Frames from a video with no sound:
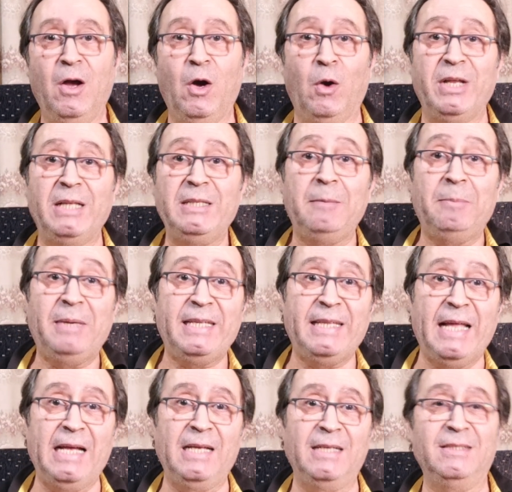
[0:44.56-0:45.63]
Oriental belly
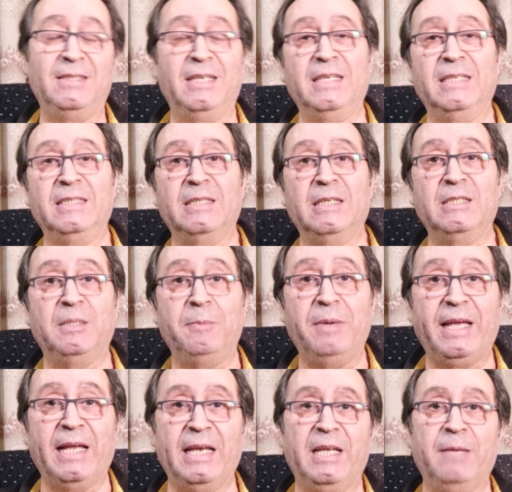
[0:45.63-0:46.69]
dance is
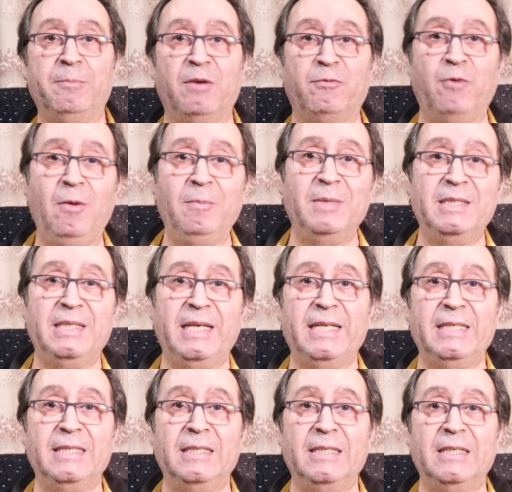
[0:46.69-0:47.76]
typically performed
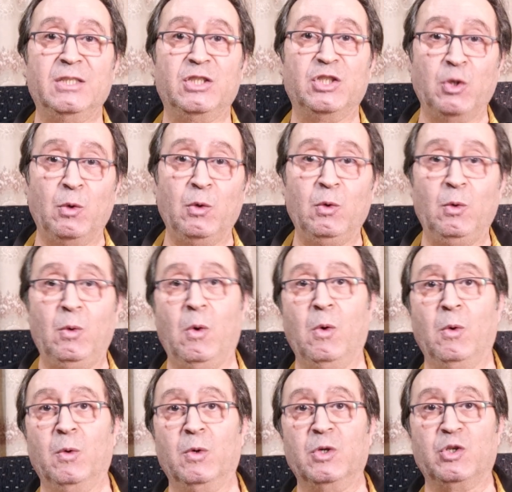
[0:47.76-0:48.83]
in solo
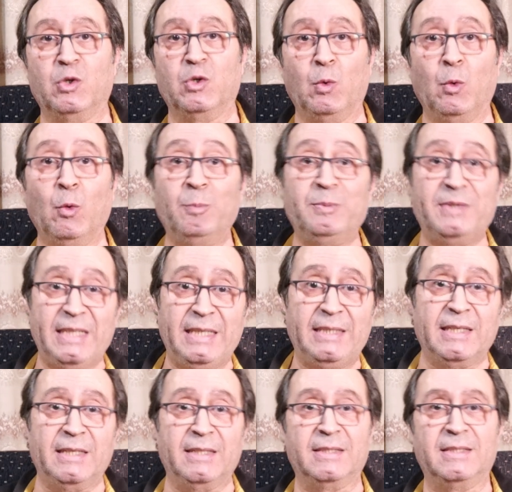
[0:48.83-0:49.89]
or group
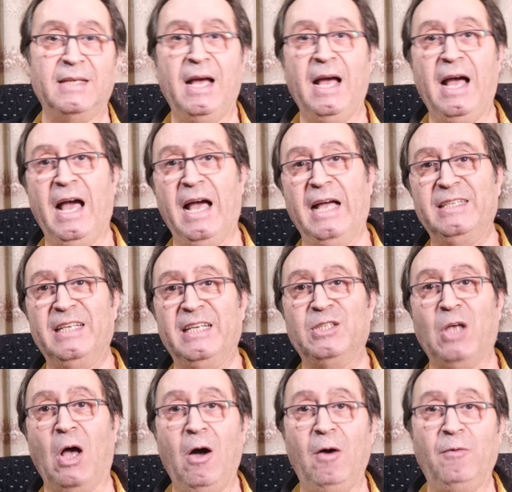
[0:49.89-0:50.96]
settings and
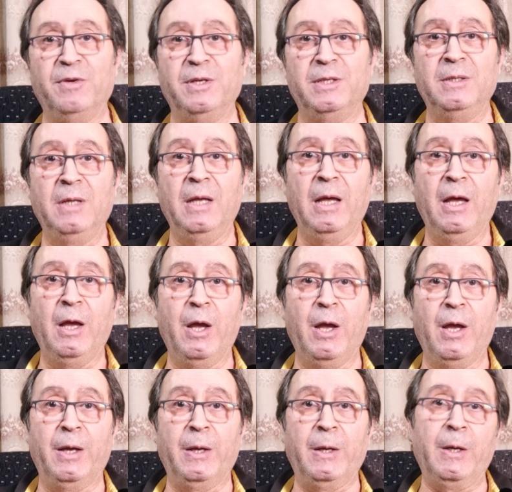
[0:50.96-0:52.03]
is often
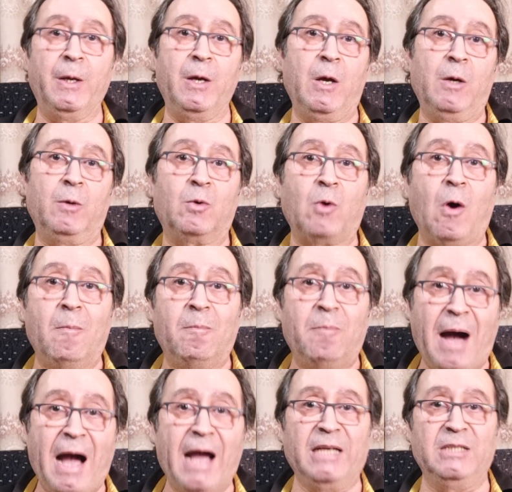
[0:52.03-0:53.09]
uh,
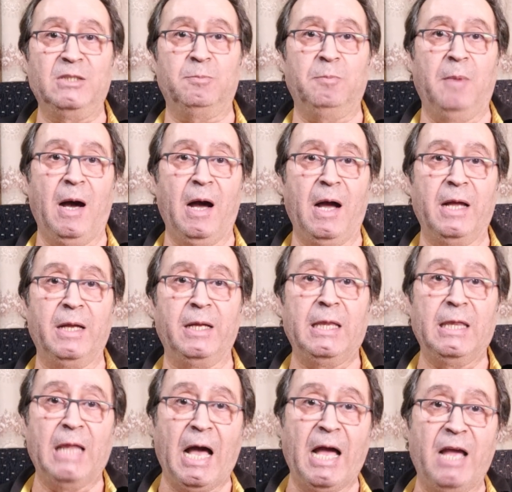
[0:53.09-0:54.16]
combined by
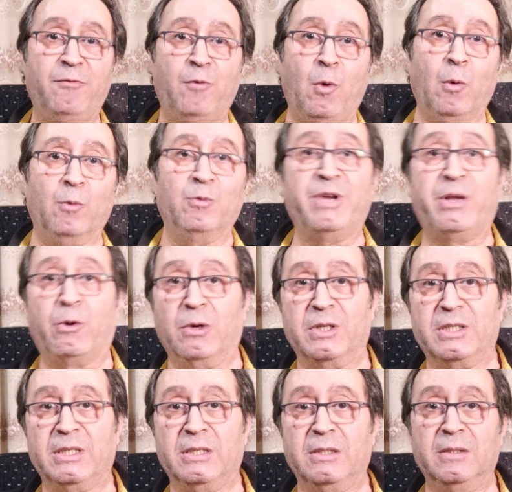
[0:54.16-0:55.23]
live or
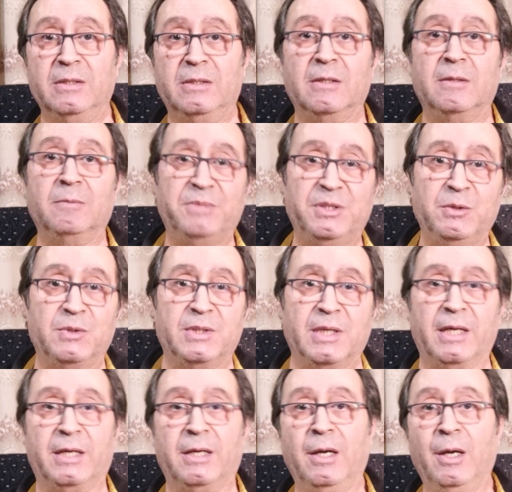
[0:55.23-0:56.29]
recorded
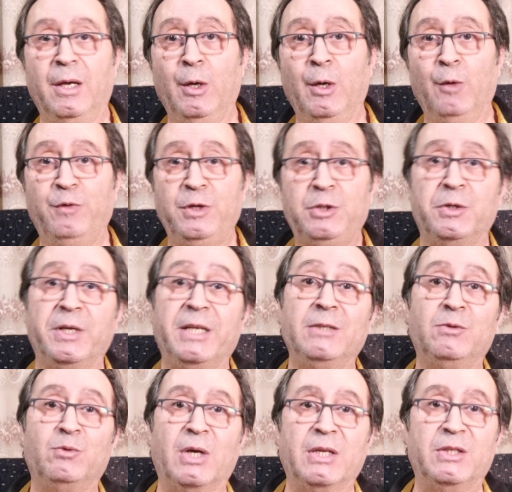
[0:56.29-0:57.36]
music,
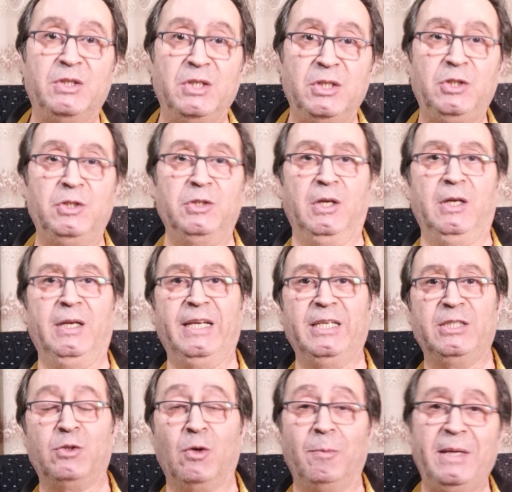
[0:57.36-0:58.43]
featuring traditional
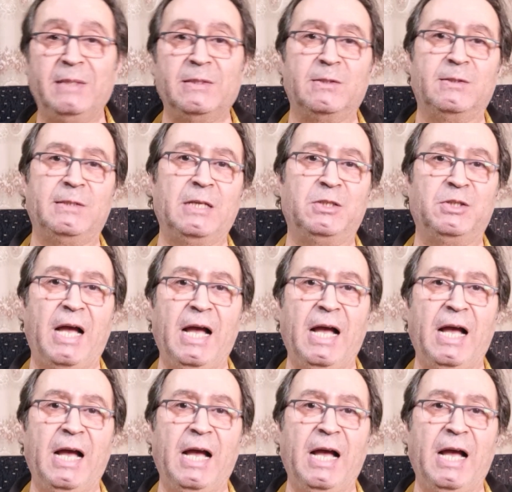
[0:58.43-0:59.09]
instruments such